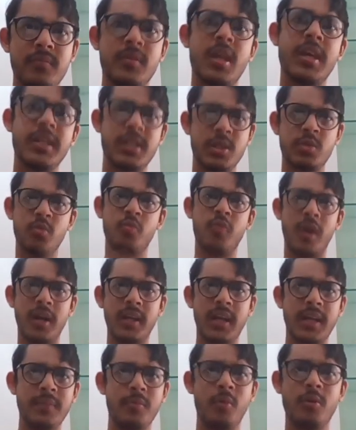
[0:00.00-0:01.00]
It's one
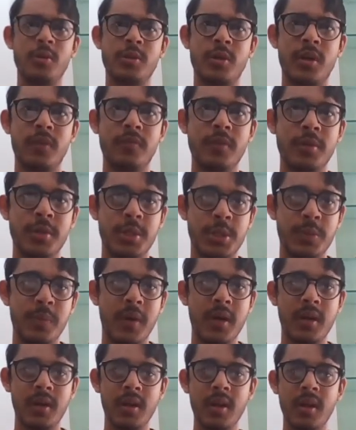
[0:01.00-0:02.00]
time also reversed,
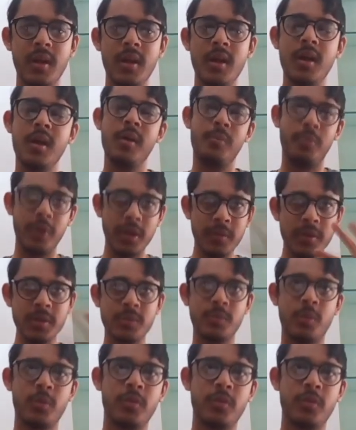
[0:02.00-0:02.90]
but pretty much both